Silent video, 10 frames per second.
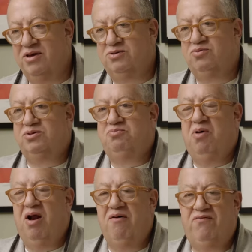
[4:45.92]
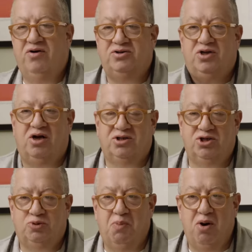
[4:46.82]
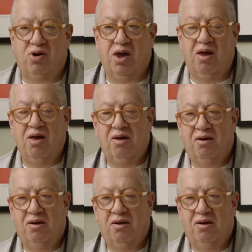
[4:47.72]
this was when I first started smoking